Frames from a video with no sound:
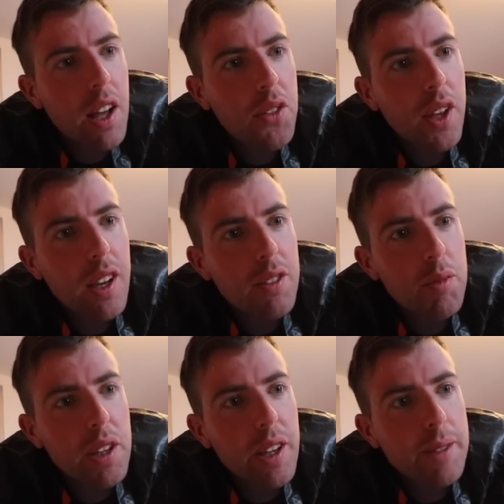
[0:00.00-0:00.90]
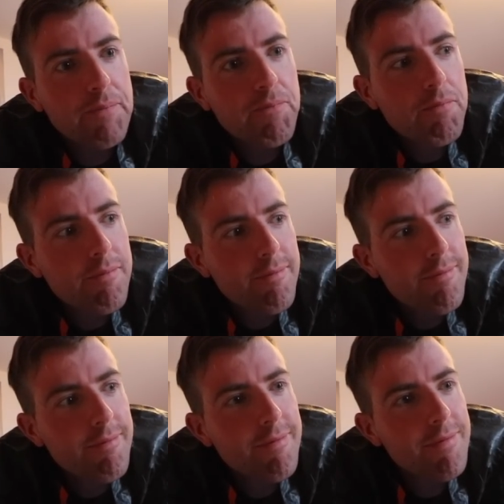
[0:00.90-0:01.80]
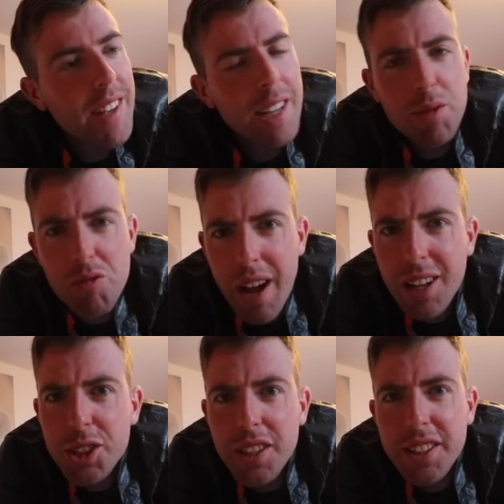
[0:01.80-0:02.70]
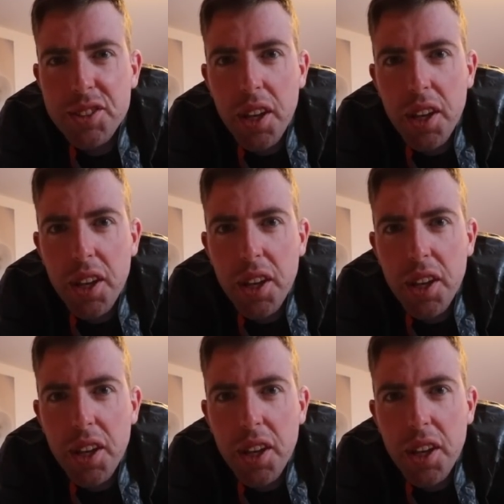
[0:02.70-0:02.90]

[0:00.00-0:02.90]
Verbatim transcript: I think I'd be um, I'd be relishing this